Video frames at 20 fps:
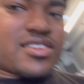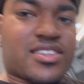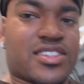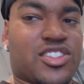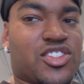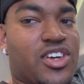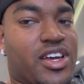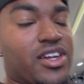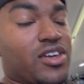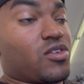
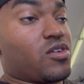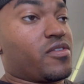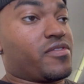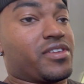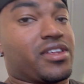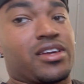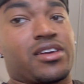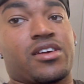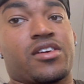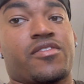trying to go over
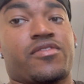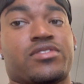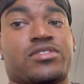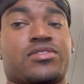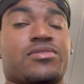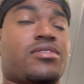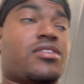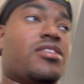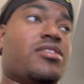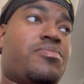that curve is,
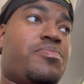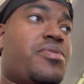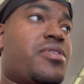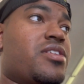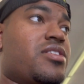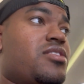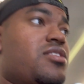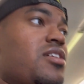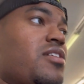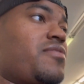is pretty
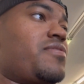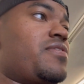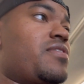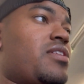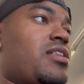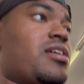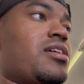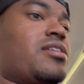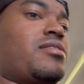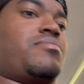tough for
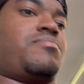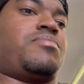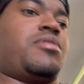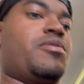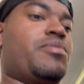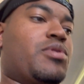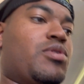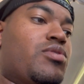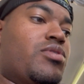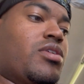like
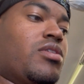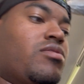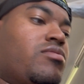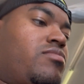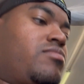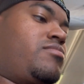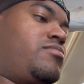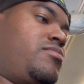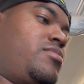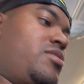people who don't,
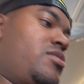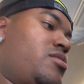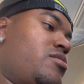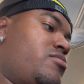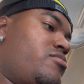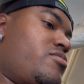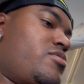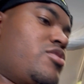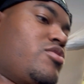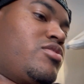you
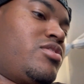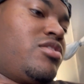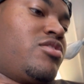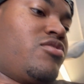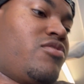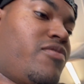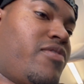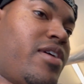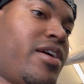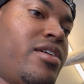know, usually
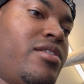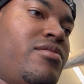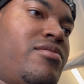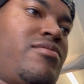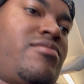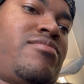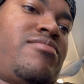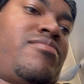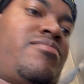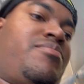do vinyl.
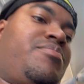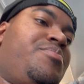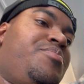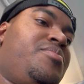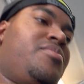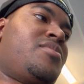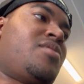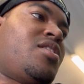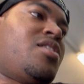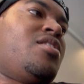
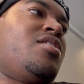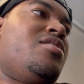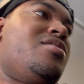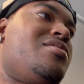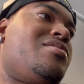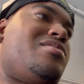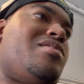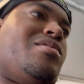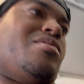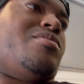
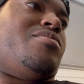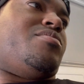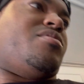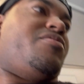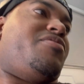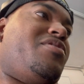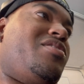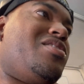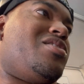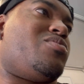So if
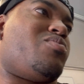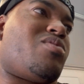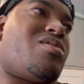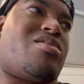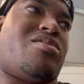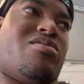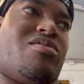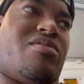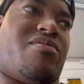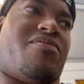you're just
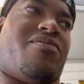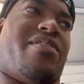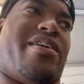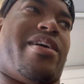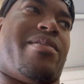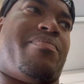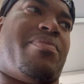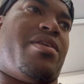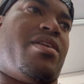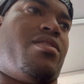working on a
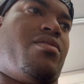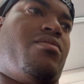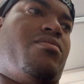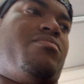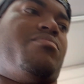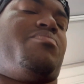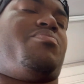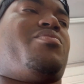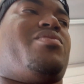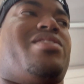flat panel,
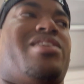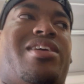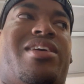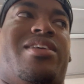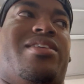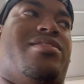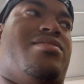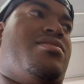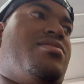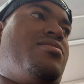pretty
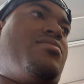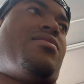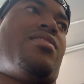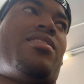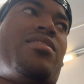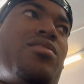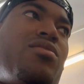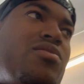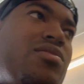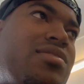easy. I
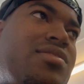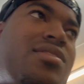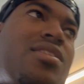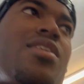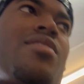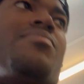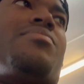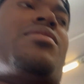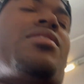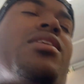know the
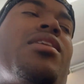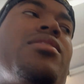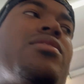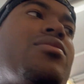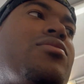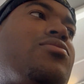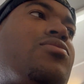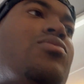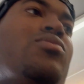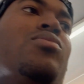steps, I got the
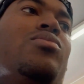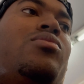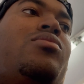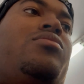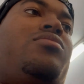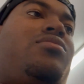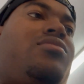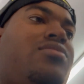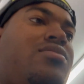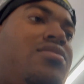
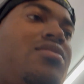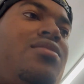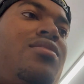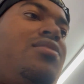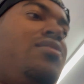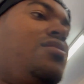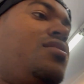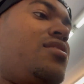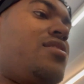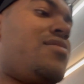tools,
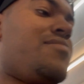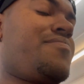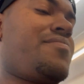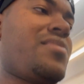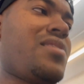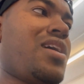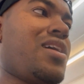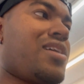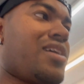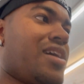
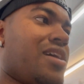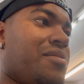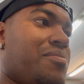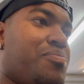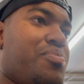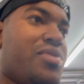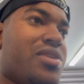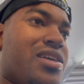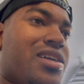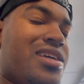I got a
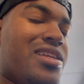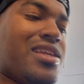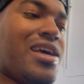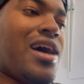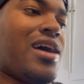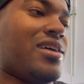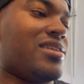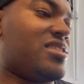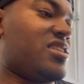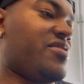pretty good
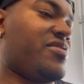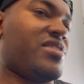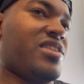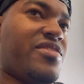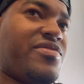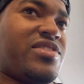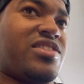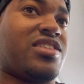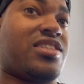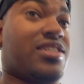knowledge of it,
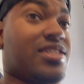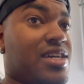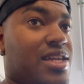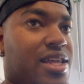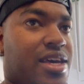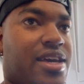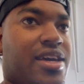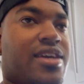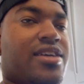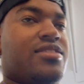never took a
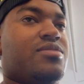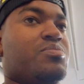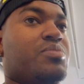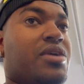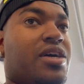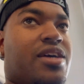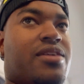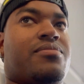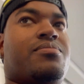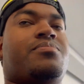class,
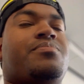but